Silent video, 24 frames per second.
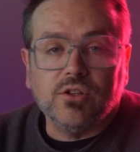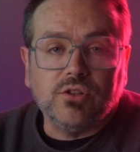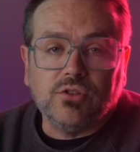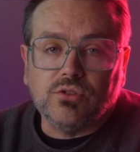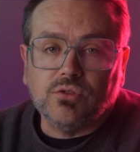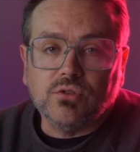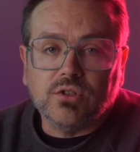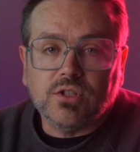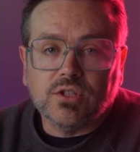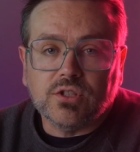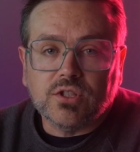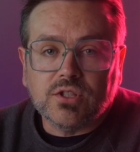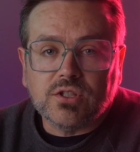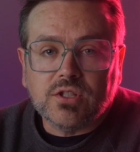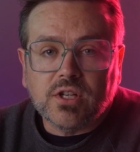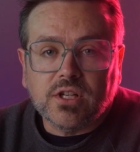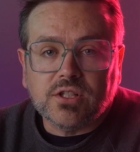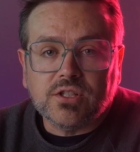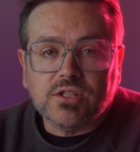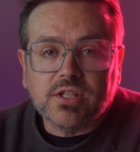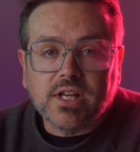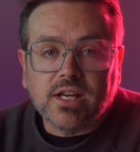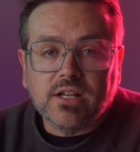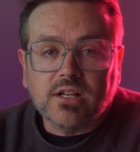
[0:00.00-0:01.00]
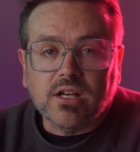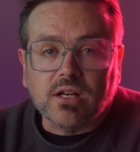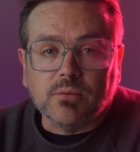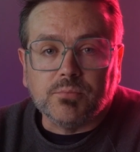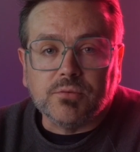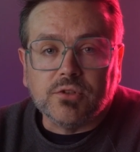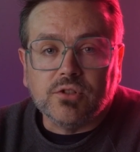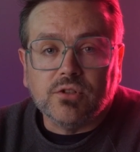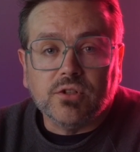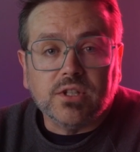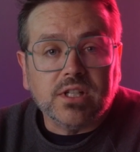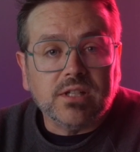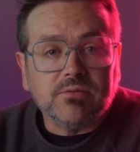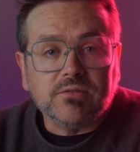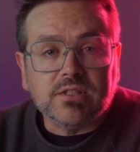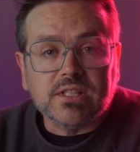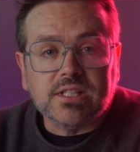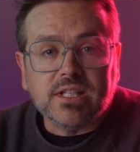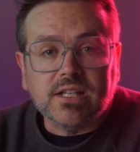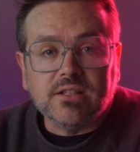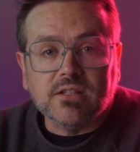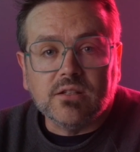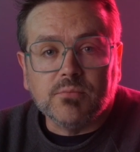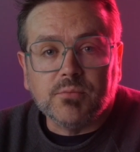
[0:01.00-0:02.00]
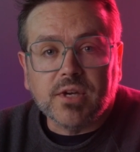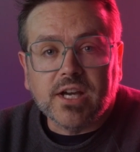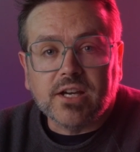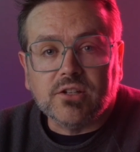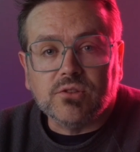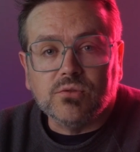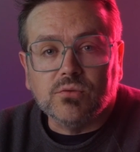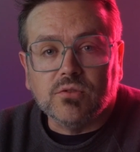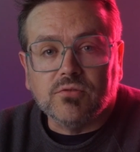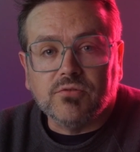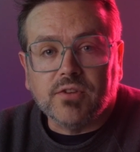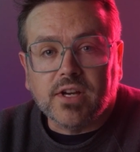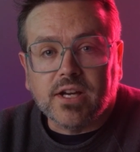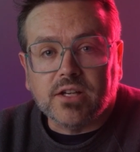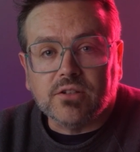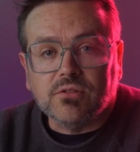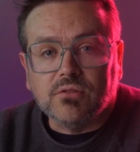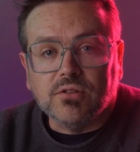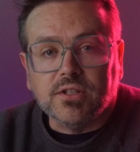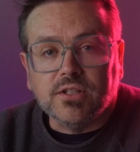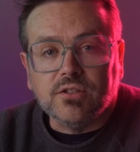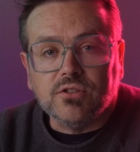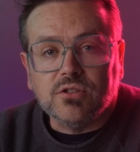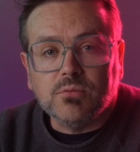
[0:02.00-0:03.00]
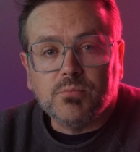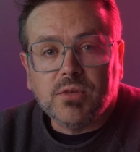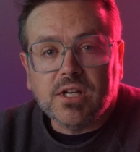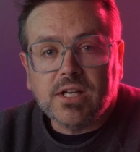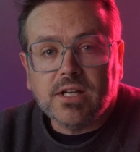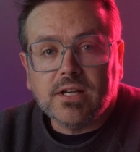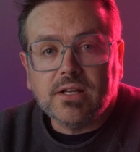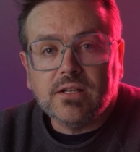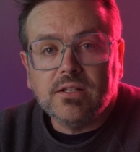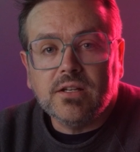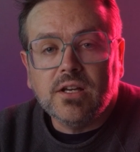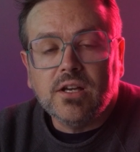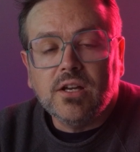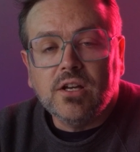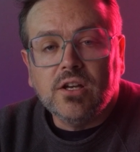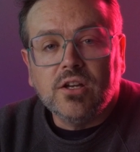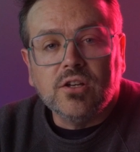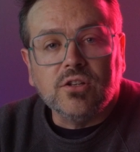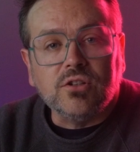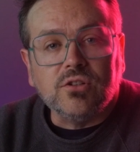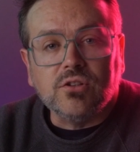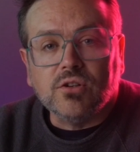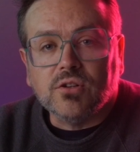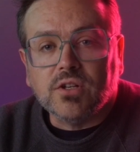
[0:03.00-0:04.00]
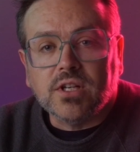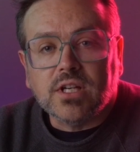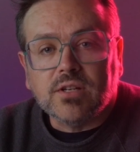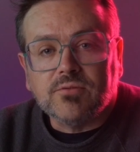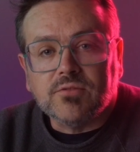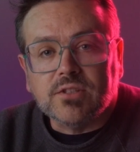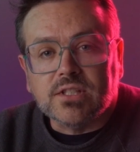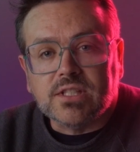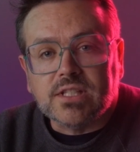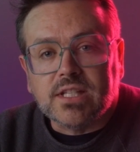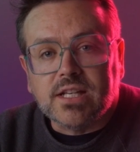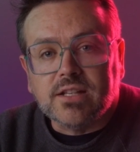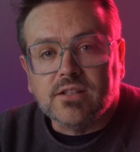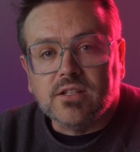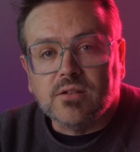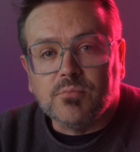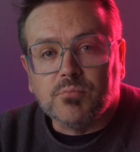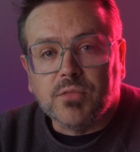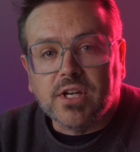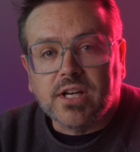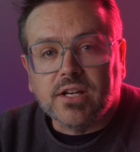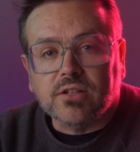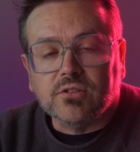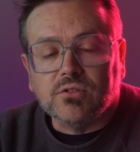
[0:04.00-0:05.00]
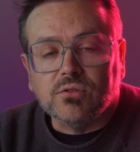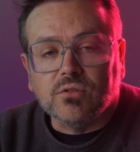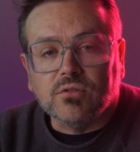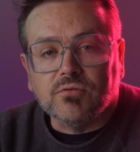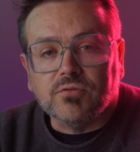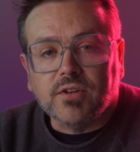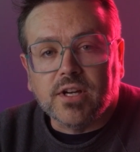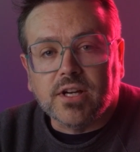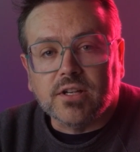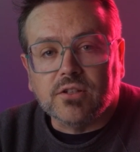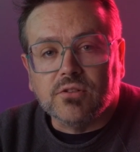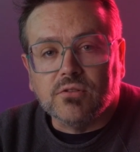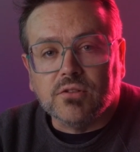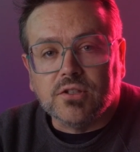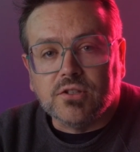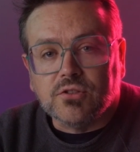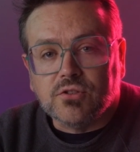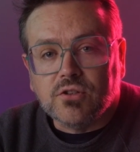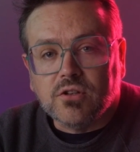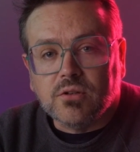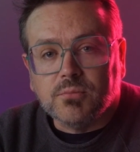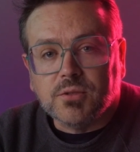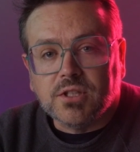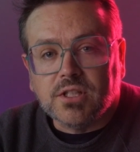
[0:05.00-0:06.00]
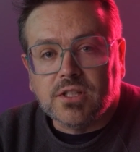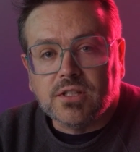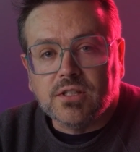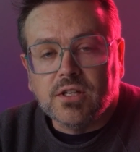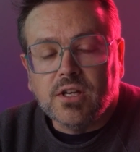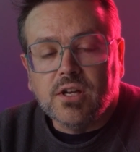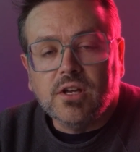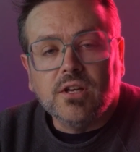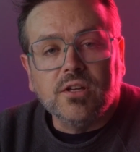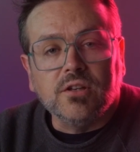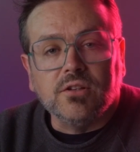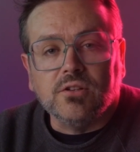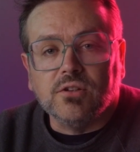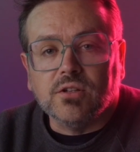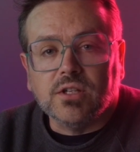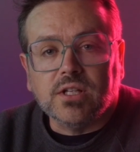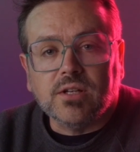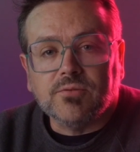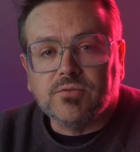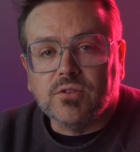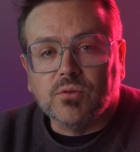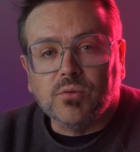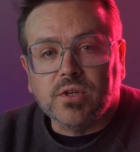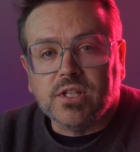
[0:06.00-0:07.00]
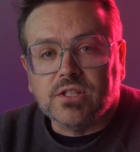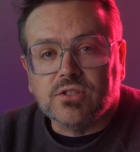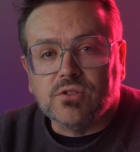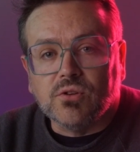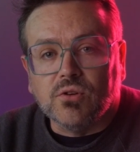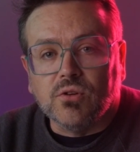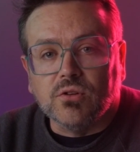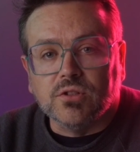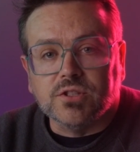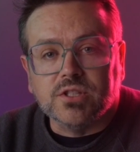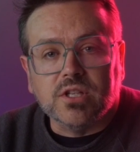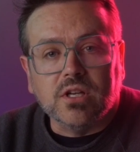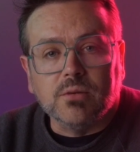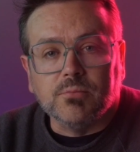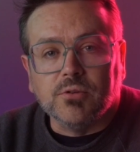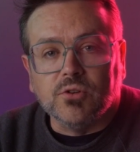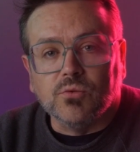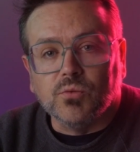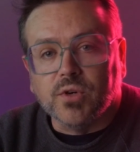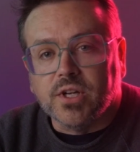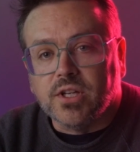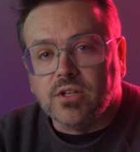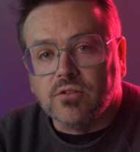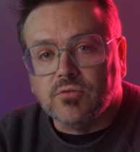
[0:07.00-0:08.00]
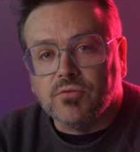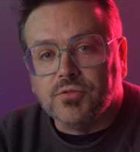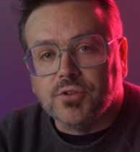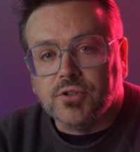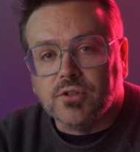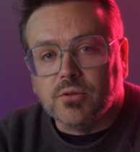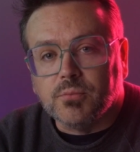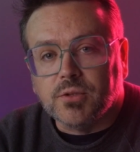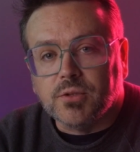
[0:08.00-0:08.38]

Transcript: you can just touch that up. You don't have to send them back to a factory in Japan. You don't have to send them back to a factory in Germany. You don't have to waste a whole summer waiting for your